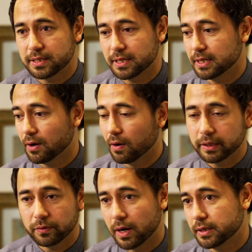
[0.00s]
And all he
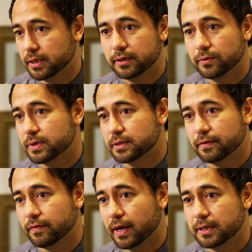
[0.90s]
wanted to do was to
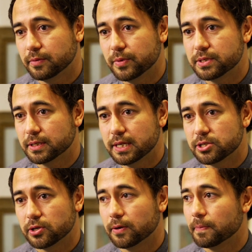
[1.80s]
find a music
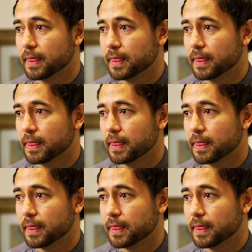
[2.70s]
teacher.